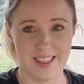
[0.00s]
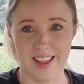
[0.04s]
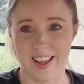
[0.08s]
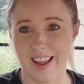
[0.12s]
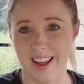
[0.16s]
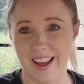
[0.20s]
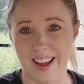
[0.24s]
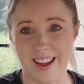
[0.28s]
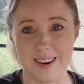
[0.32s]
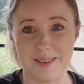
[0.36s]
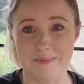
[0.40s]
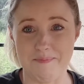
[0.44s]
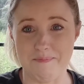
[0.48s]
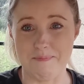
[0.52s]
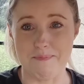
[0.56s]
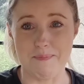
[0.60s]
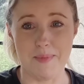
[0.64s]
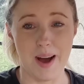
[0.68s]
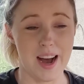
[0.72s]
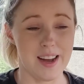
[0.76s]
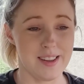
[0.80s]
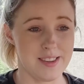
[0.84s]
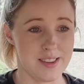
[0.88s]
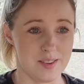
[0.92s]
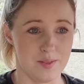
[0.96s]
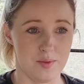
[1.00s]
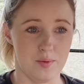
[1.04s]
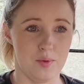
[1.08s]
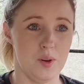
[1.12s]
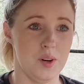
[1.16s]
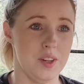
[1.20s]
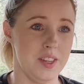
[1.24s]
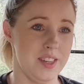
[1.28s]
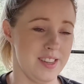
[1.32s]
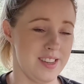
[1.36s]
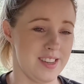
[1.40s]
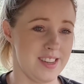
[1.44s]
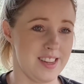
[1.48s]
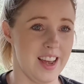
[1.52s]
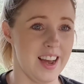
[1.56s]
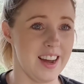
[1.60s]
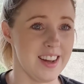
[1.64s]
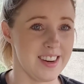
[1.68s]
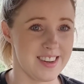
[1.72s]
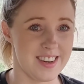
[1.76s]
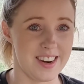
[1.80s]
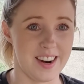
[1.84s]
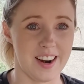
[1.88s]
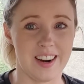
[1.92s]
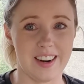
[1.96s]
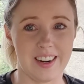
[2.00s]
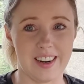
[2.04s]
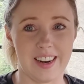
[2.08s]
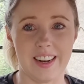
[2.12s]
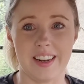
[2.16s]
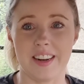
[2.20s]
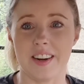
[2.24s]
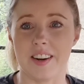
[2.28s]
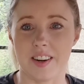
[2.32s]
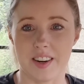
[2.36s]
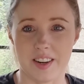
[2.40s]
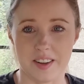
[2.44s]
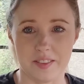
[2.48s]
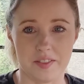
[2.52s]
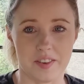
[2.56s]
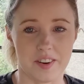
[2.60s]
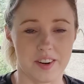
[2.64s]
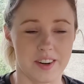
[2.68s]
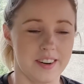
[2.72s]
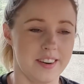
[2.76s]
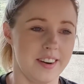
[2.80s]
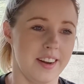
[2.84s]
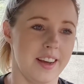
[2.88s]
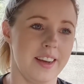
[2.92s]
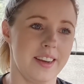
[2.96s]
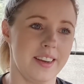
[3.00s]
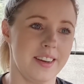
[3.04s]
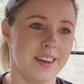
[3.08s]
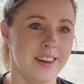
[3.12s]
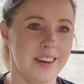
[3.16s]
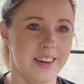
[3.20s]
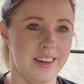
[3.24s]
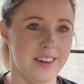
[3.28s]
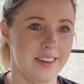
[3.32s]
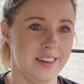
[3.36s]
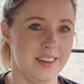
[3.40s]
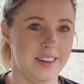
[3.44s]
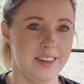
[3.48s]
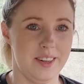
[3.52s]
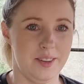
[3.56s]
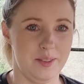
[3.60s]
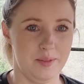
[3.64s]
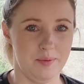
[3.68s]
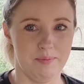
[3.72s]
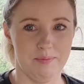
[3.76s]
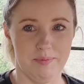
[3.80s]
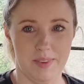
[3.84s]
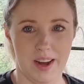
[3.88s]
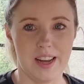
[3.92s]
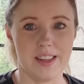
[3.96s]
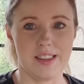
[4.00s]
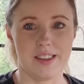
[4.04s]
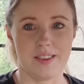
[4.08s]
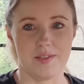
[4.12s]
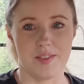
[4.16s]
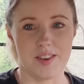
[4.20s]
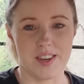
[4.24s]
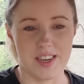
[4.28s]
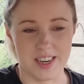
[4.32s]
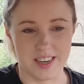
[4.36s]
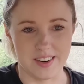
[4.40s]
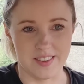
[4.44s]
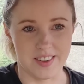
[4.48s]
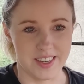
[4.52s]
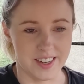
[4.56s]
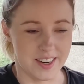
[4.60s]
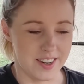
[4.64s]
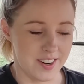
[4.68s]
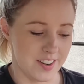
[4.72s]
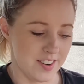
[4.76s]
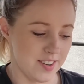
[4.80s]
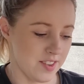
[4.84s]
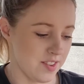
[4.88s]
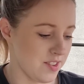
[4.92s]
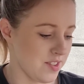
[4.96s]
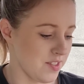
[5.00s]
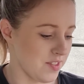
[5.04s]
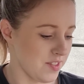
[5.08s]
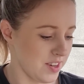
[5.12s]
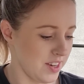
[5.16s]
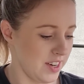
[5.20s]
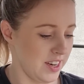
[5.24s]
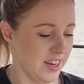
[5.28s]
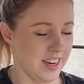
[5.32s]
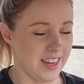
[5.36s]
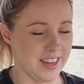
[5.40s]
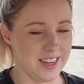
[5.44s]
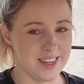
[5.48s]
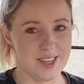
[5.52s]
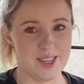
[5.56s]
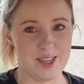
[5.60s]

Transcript: They had massive ones that are clearly for like massive dairy herds really.